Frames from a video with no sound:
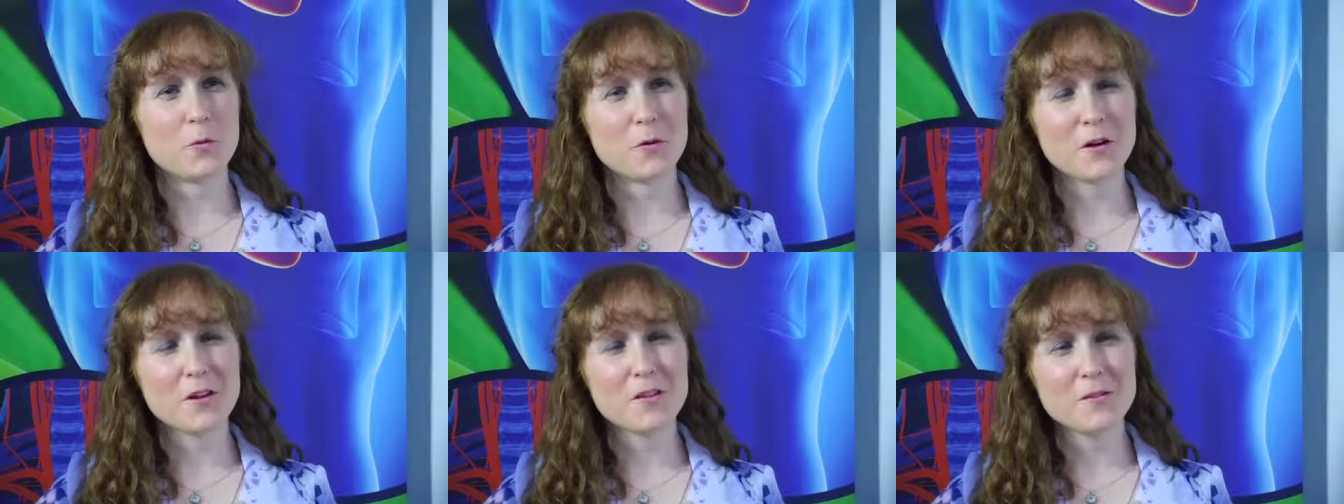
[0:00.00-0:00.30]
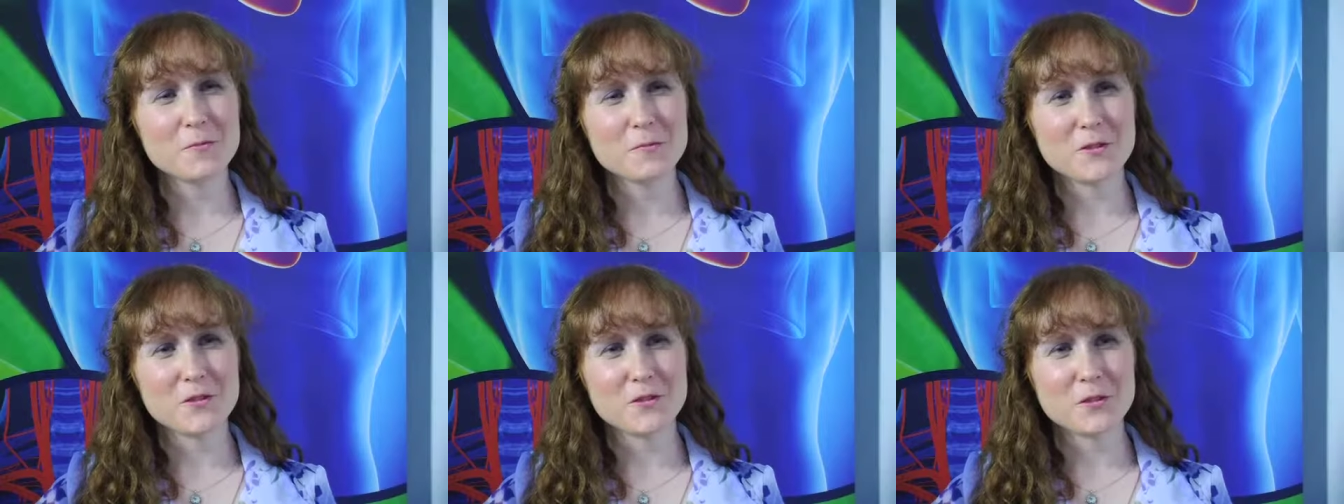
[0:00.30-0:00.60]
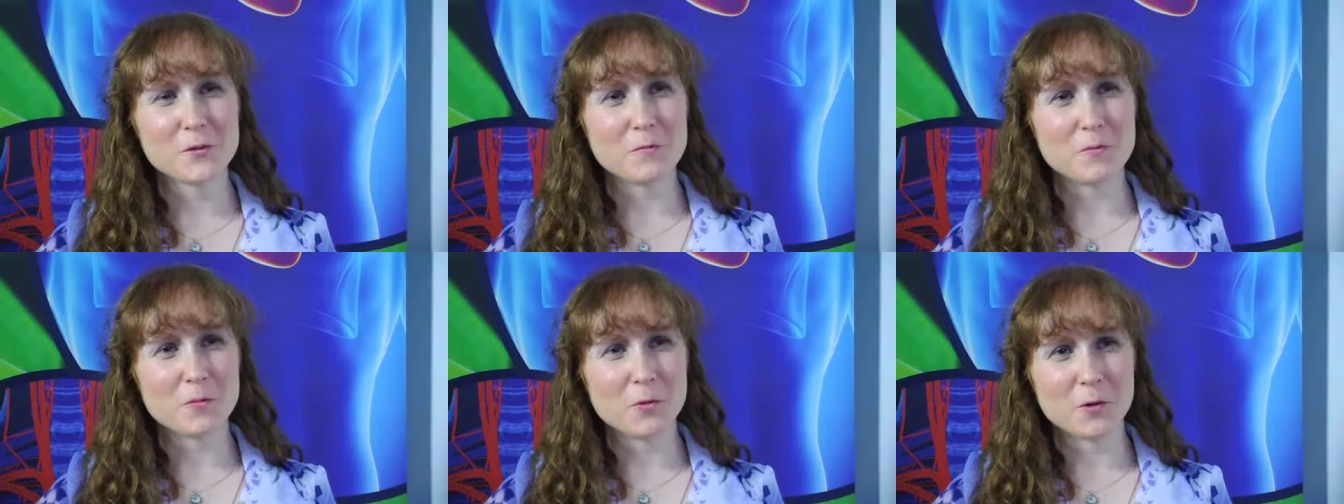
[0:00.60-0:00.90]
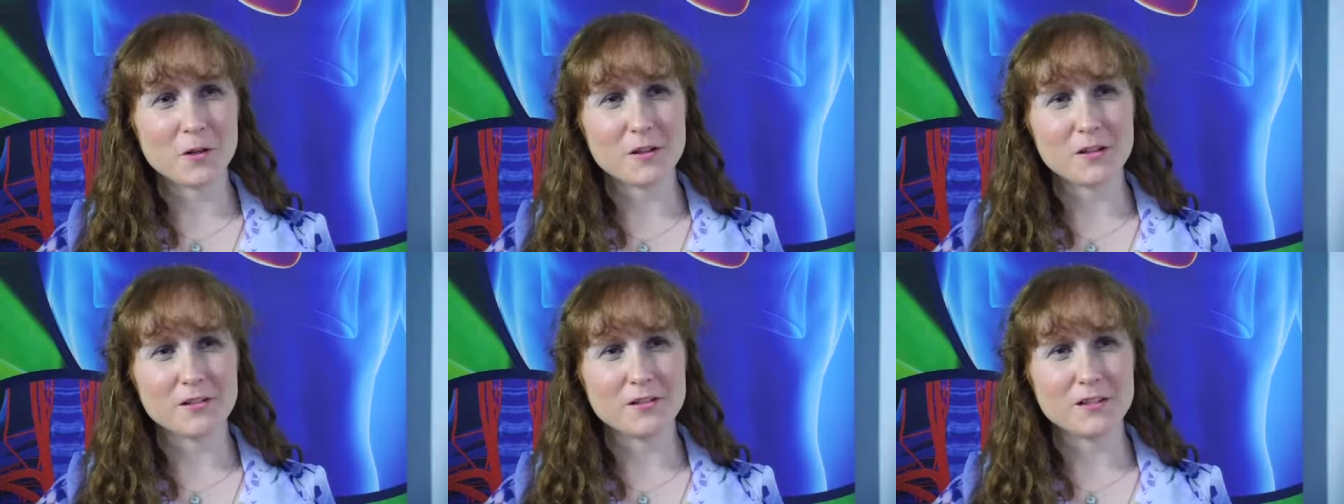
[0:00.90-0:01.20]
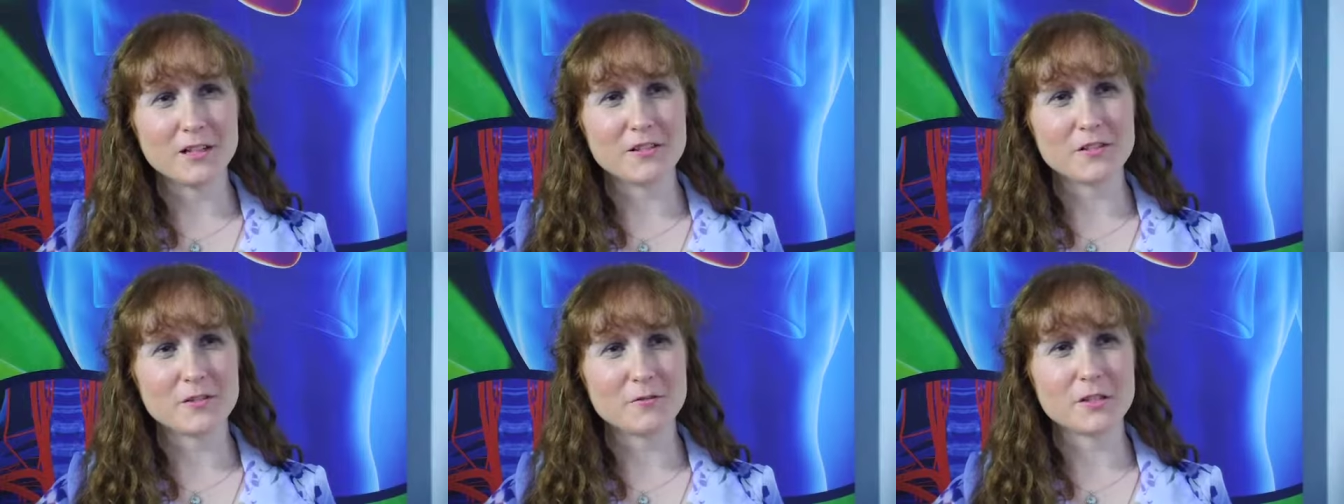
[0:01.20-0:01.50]
What are the most
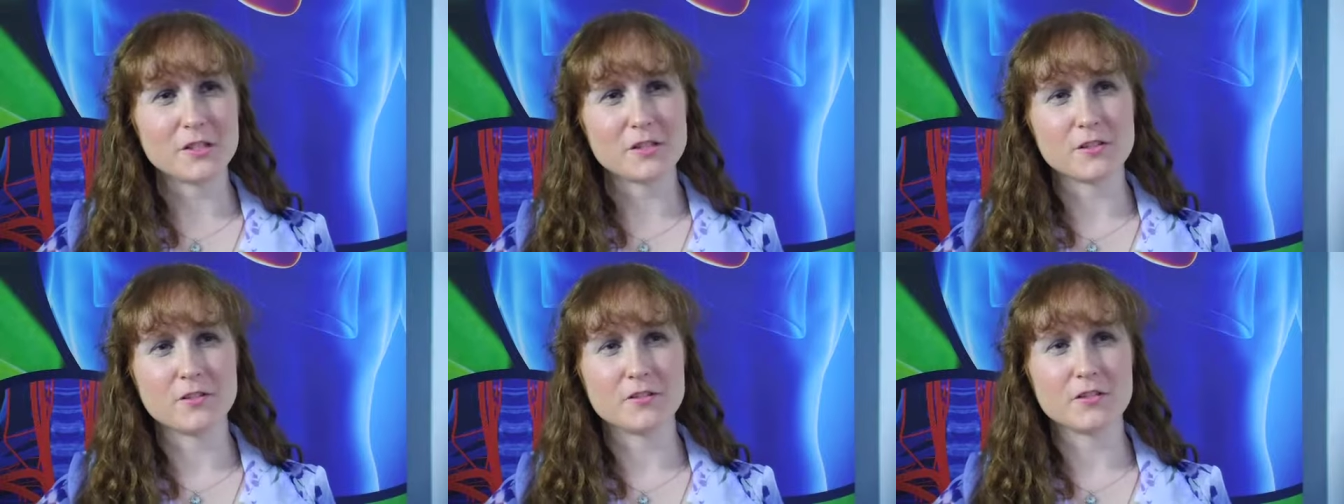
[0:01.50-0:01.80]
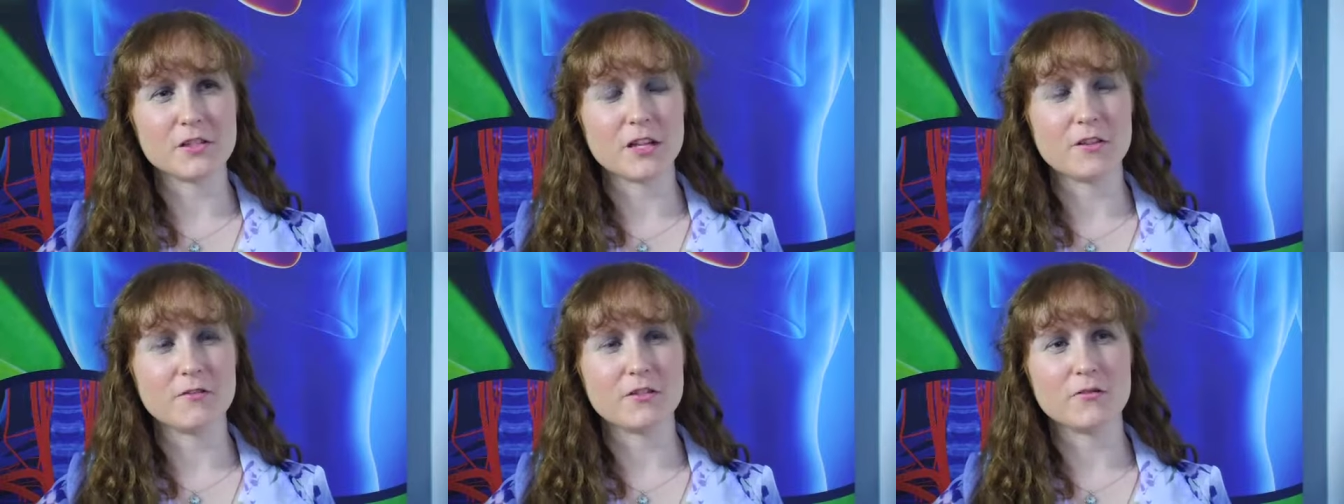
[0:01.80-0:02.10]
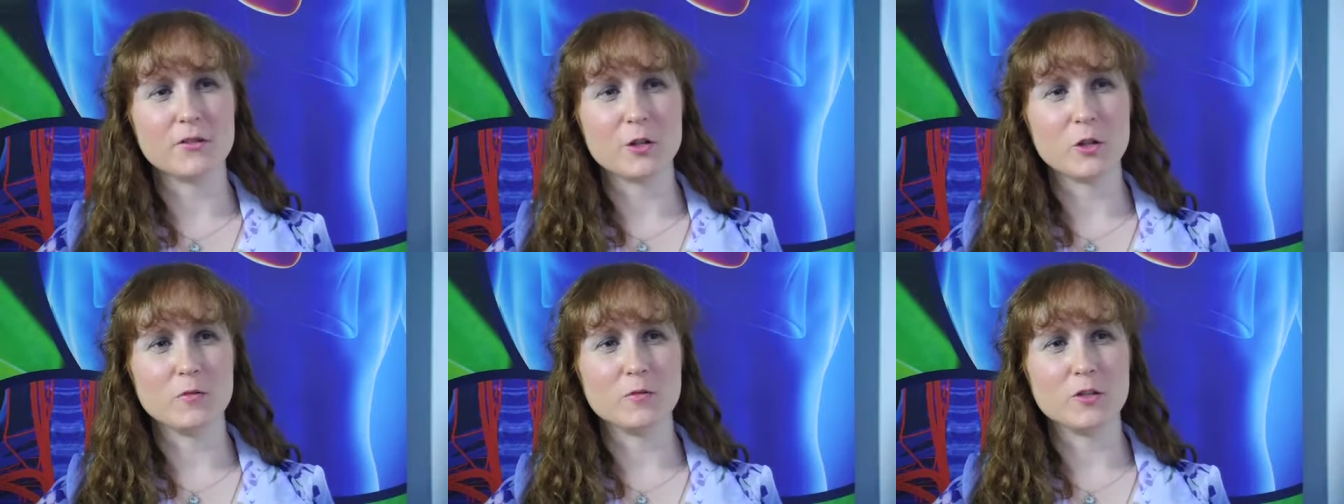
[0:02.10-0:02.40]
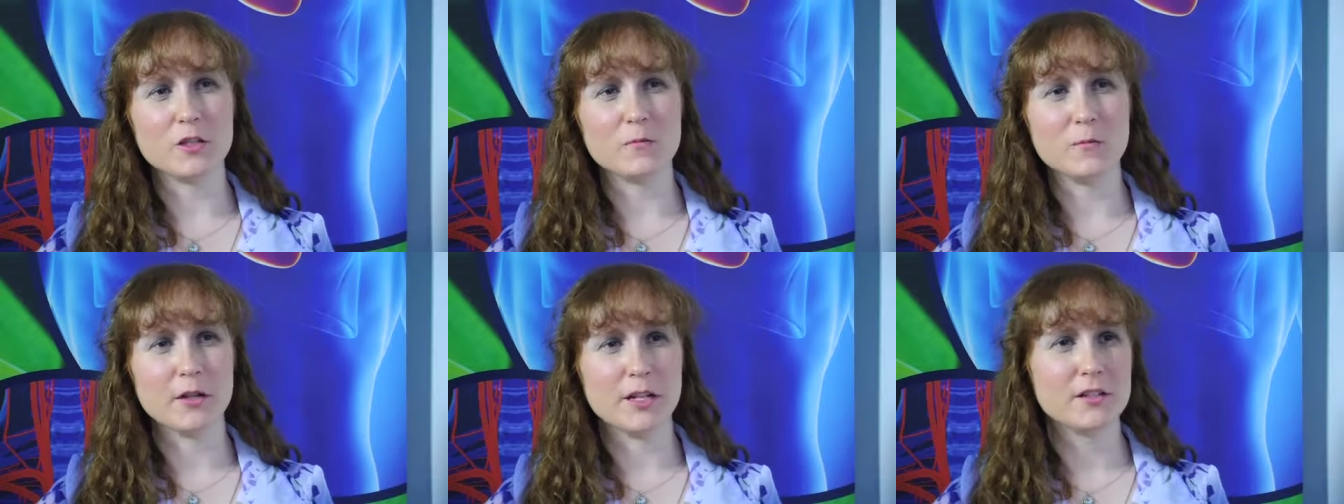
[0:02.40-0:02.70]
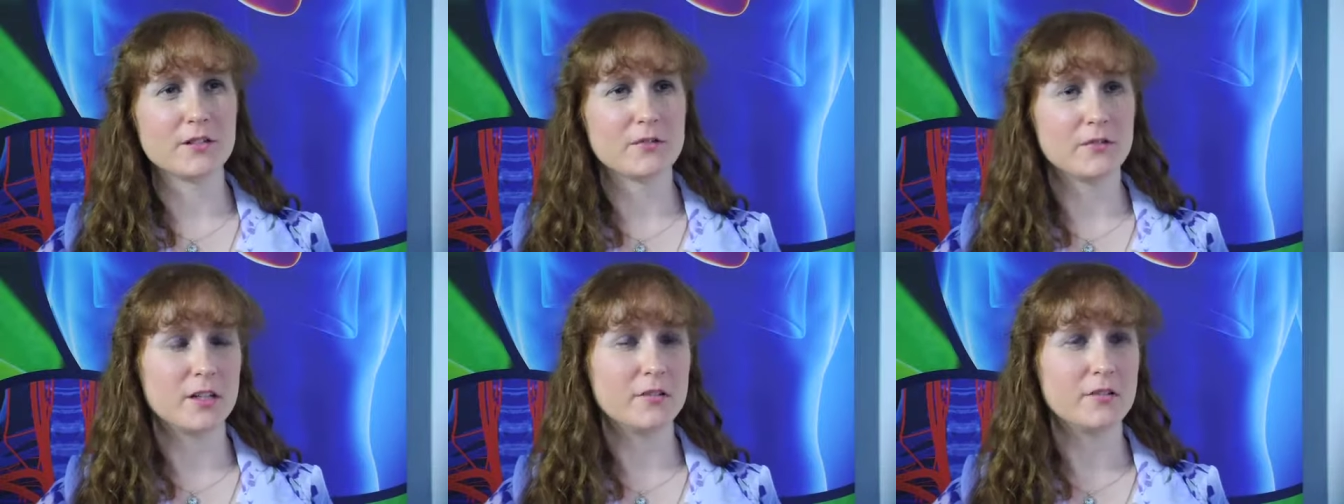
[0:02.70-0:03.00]
important lines of research that have developed in the
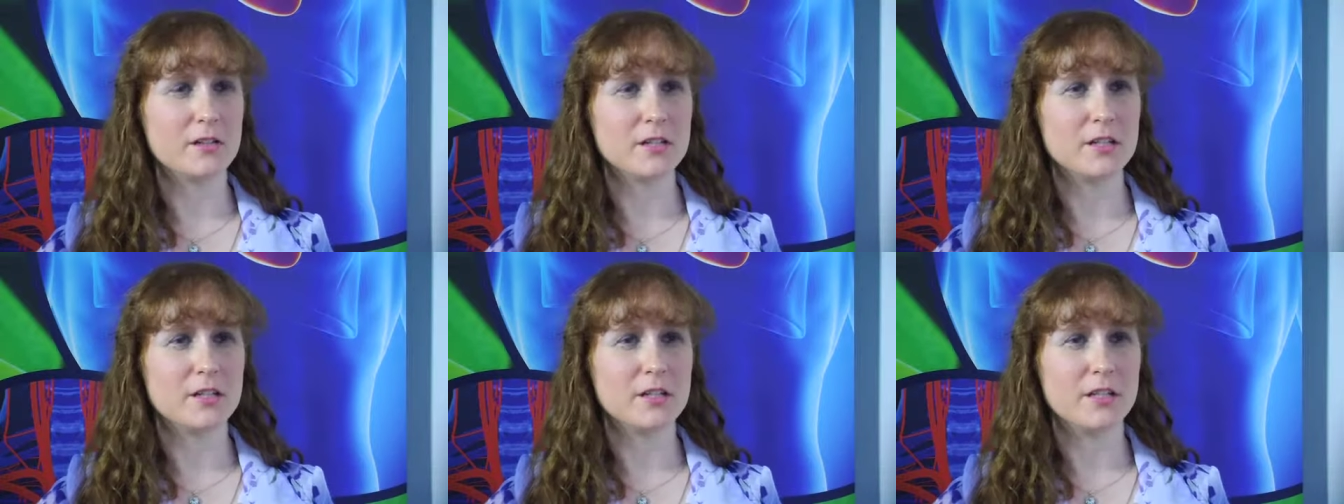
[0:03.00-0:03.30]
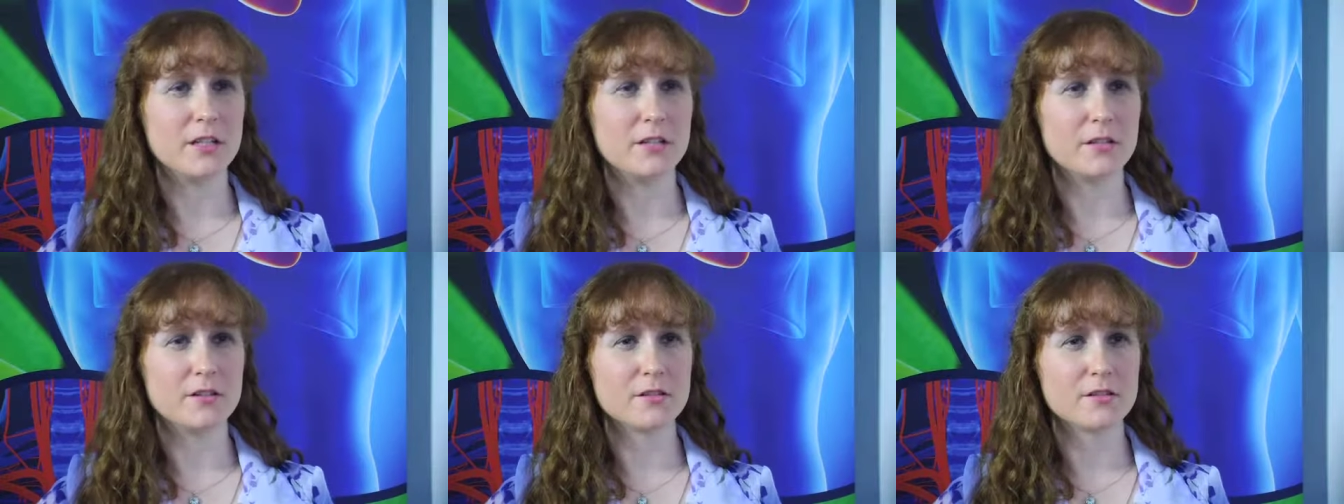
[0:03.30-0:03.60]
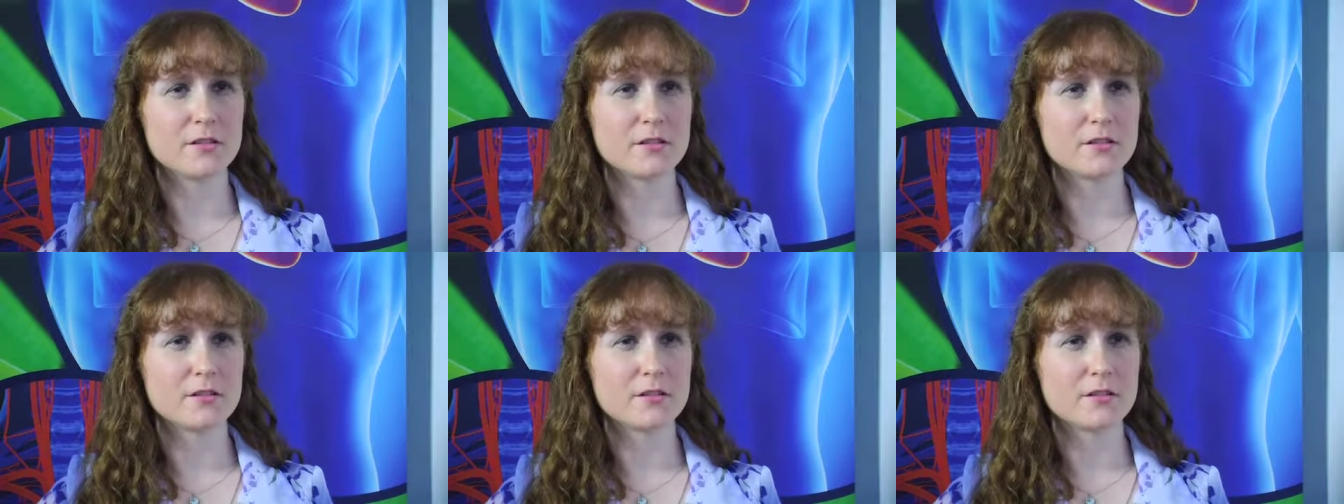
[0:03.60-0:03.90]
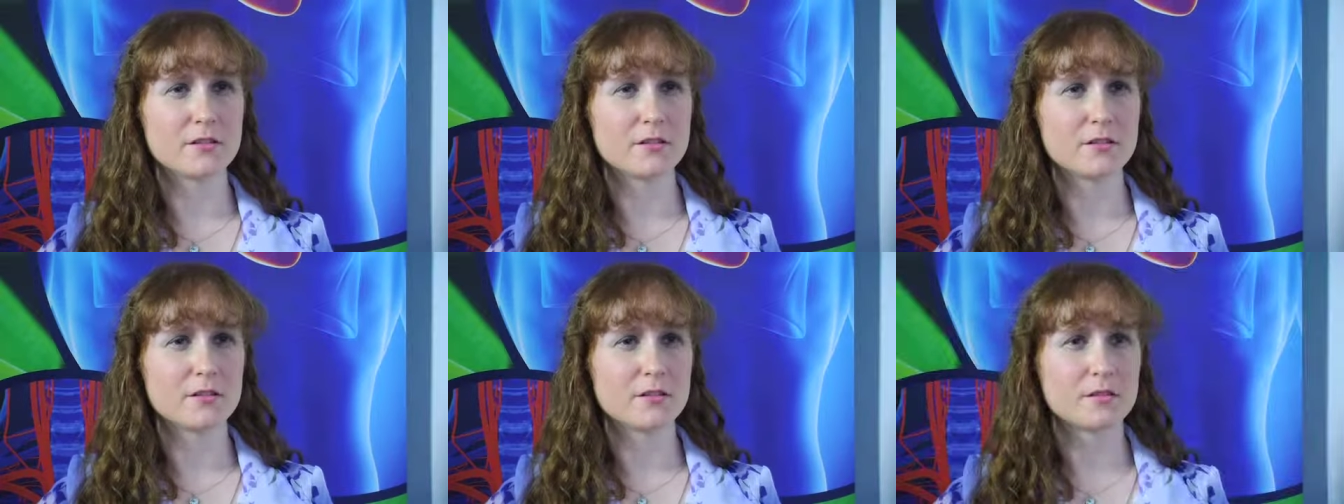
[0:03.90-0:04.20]
past 5 to 10 years?